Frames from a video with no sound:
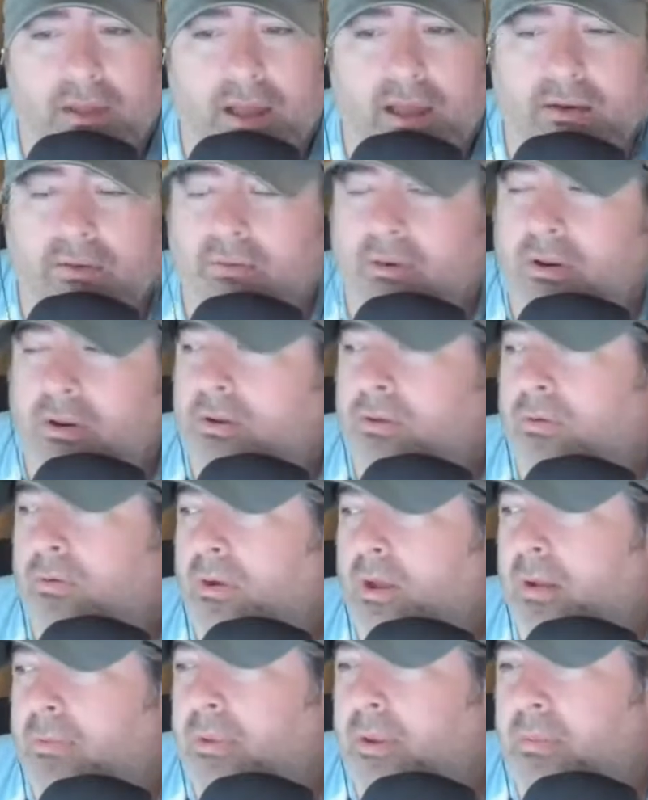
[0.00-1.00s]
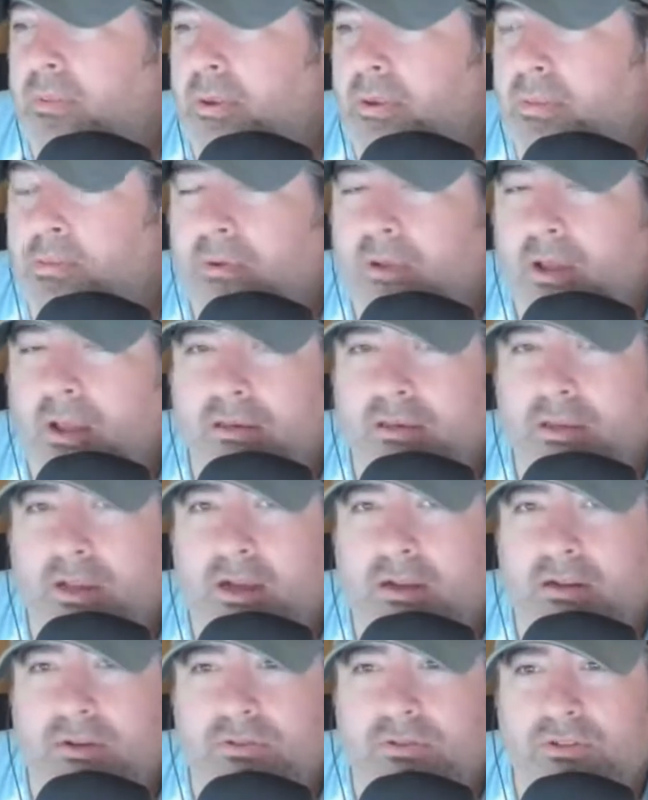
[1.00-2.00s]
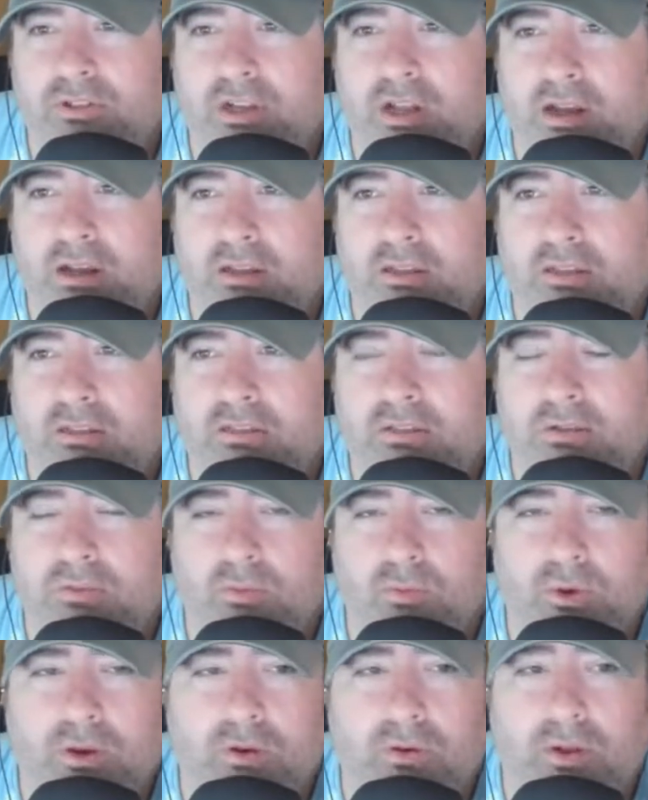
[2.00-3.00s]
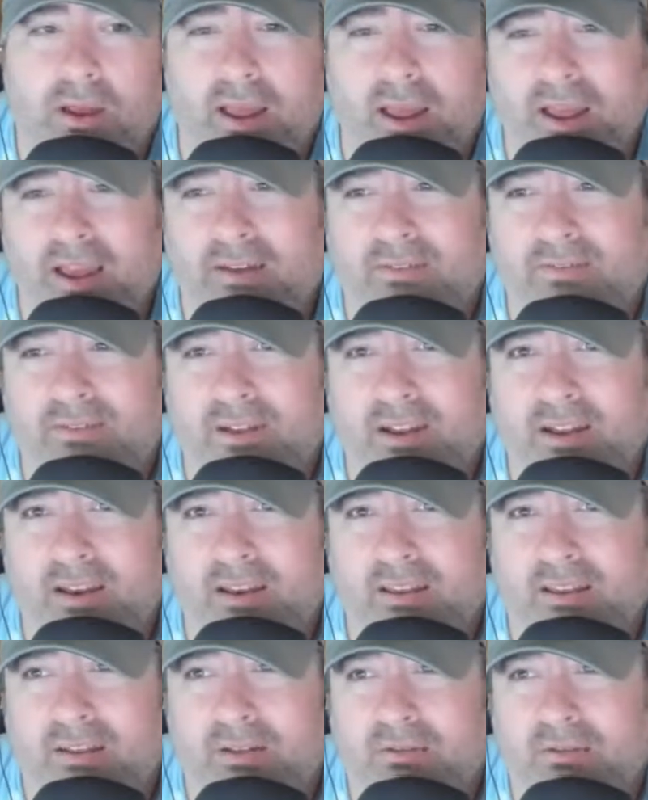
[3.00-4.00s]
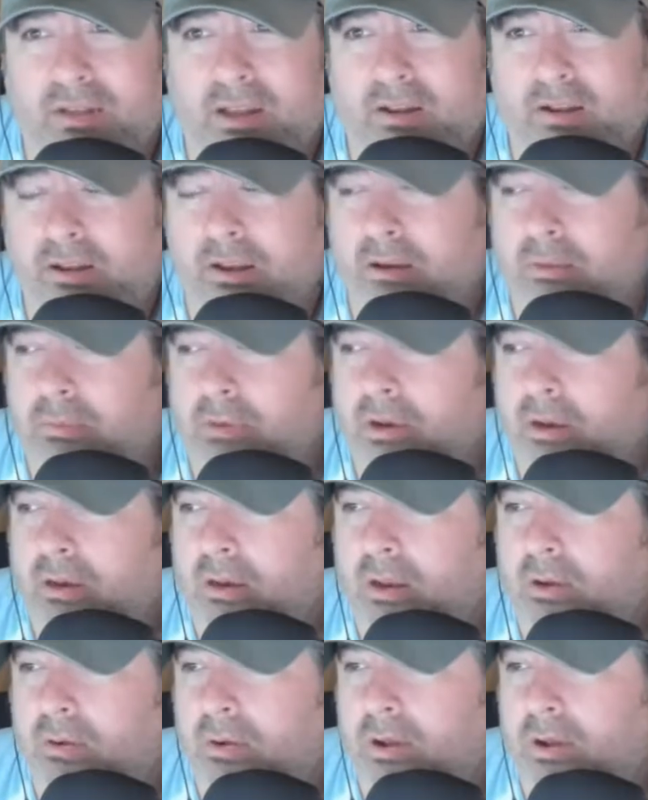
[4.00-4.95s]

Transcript: I don't know how many people got Taco John's. We don't have any of those out here, but I know